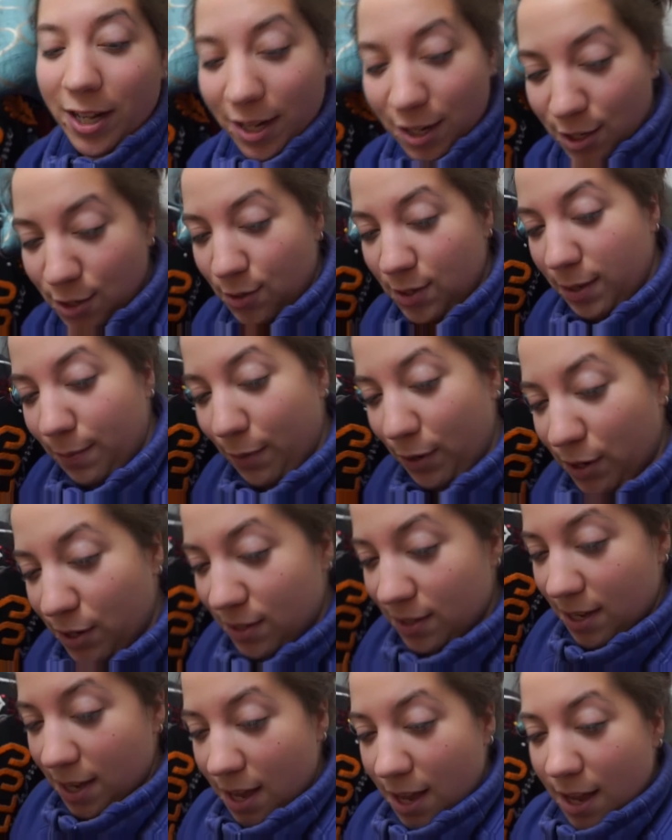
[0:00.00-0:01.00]
how to do
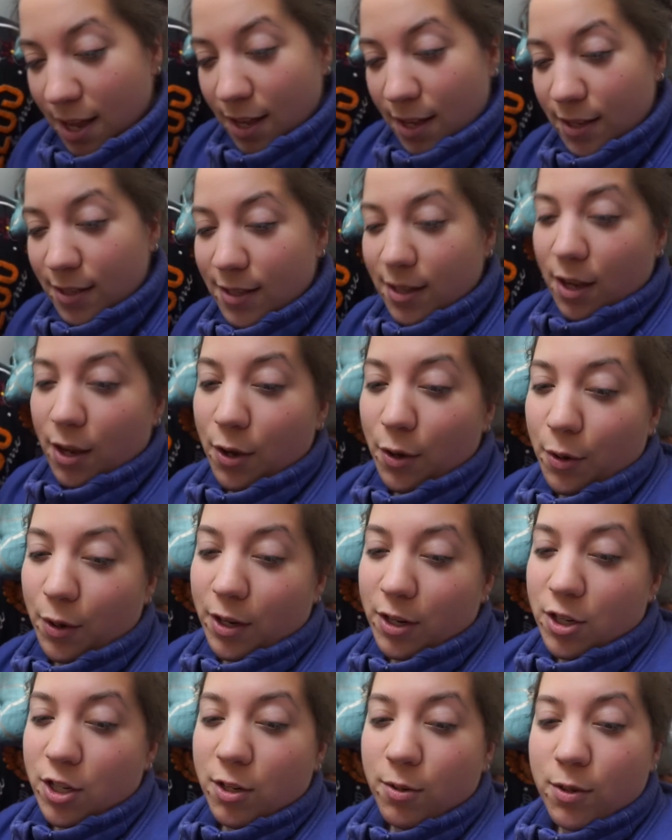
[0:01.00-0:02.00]
zippers.
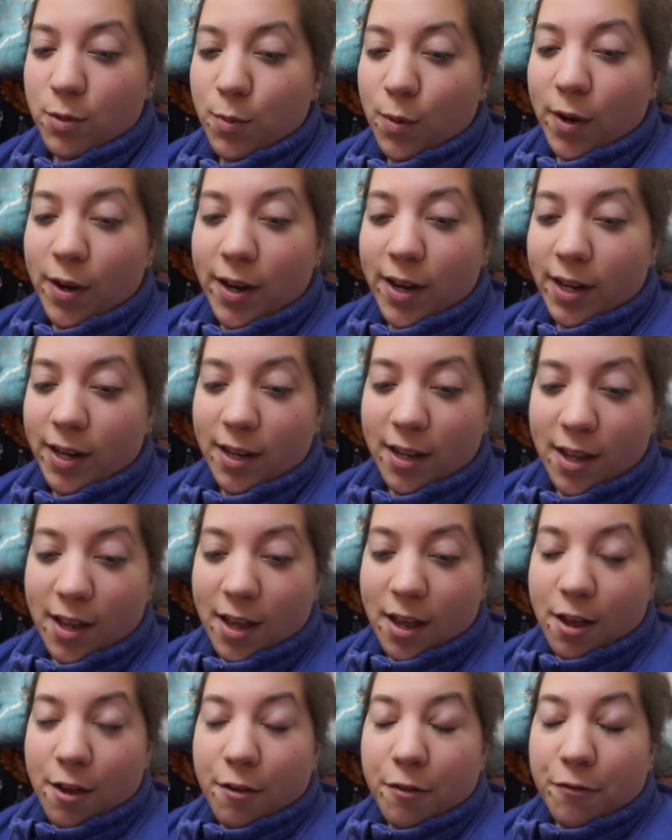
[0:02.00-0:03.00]
So she was wearing
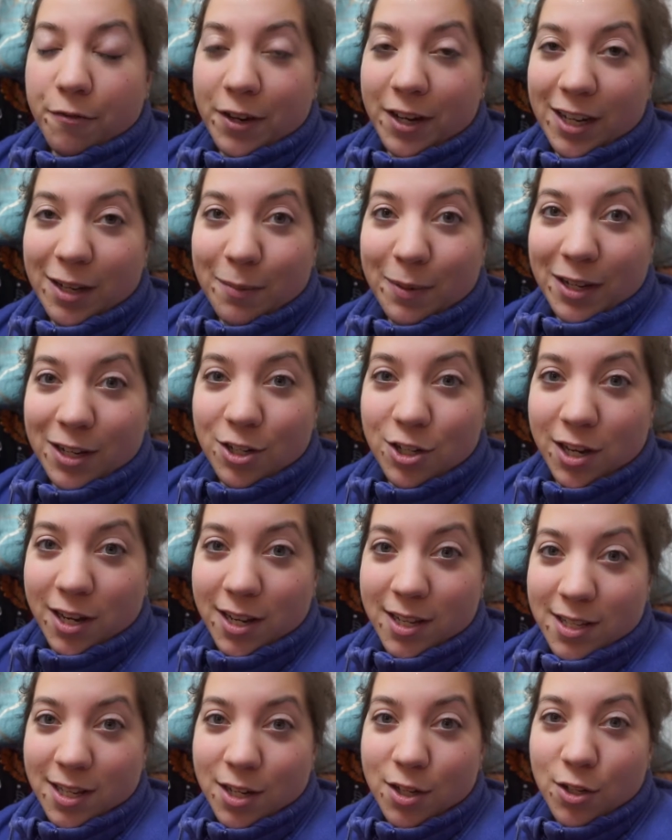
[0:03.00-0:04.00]
feety
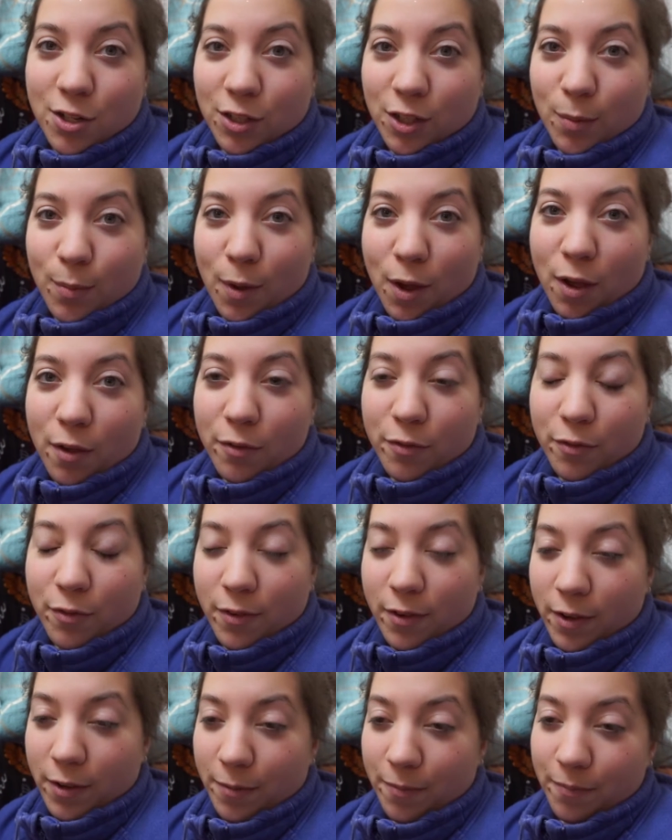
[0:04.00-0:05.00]
PJs and took them
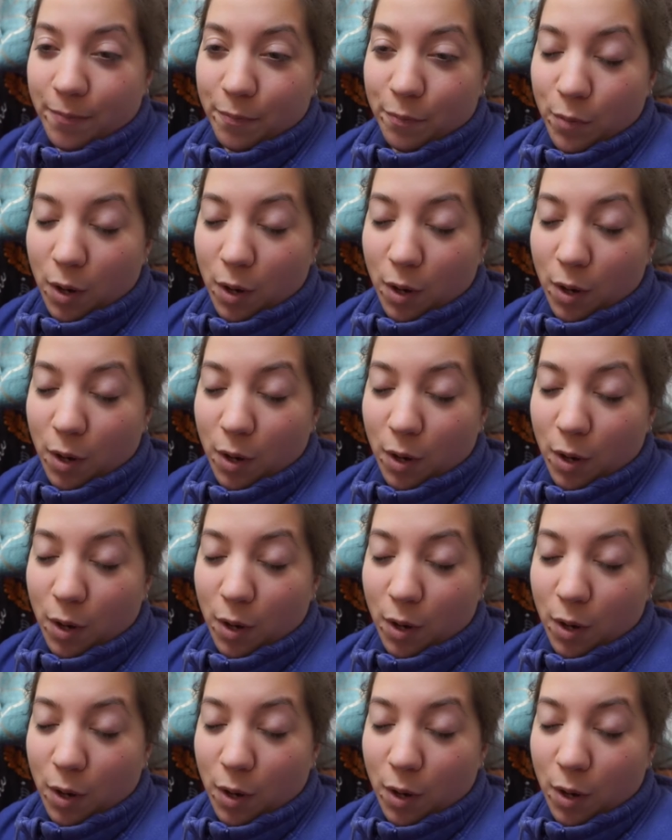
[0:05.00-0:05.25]
off.